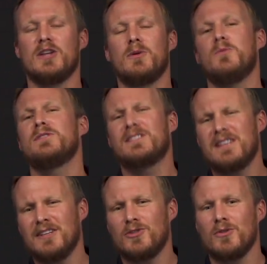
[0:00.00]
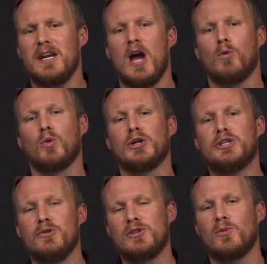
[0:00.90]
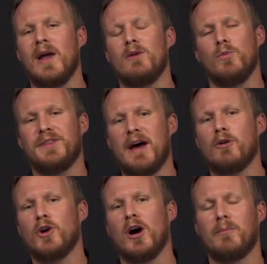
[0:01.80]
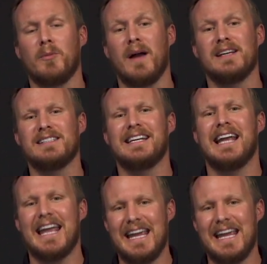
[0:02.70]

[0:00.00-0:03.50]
to essentially reduce weight without compromising